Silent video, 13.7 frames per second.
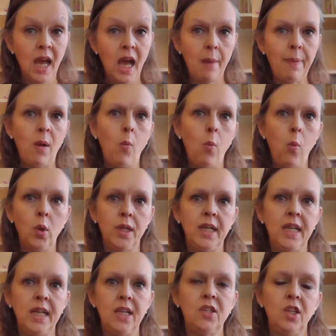about what it
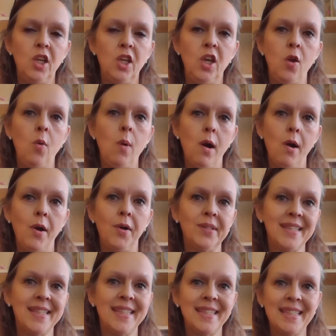is you are
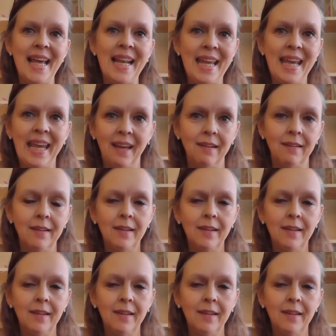selling,